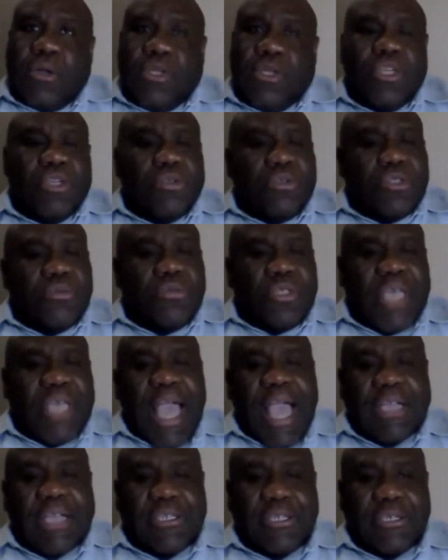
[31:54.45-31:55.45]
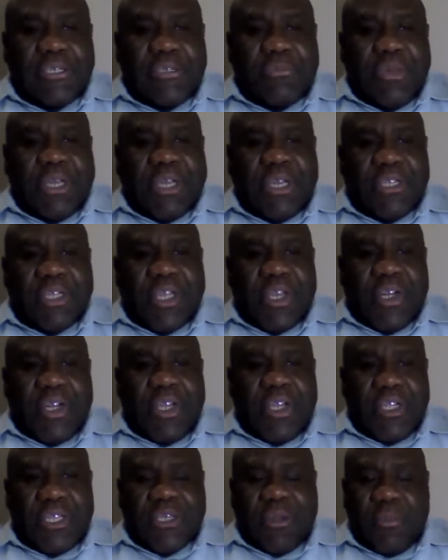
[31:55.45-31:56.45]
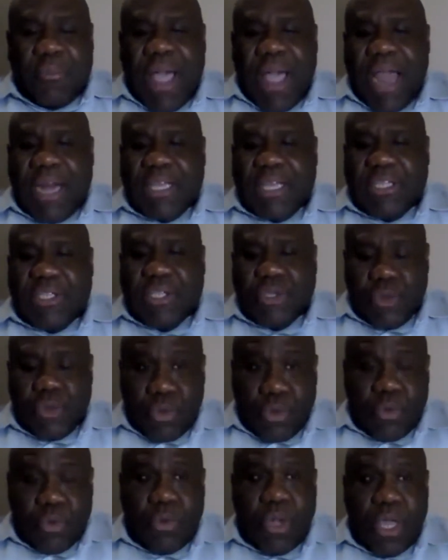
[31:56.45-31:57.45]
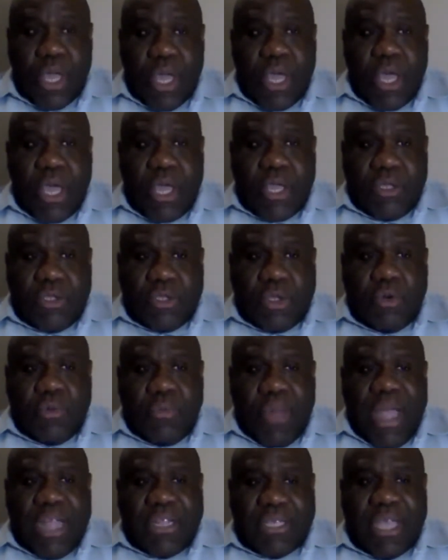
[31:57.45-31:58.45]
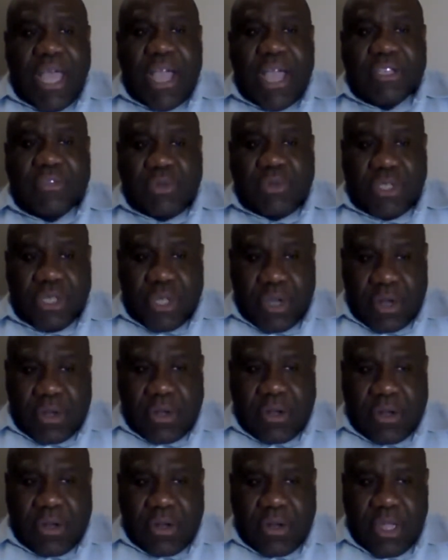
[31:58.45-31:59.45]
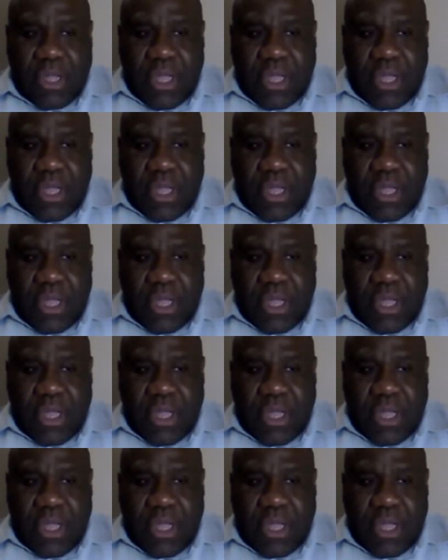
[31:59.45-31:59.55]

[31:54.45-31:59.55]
"Do you do taxes? Because I need somebody to do my tax return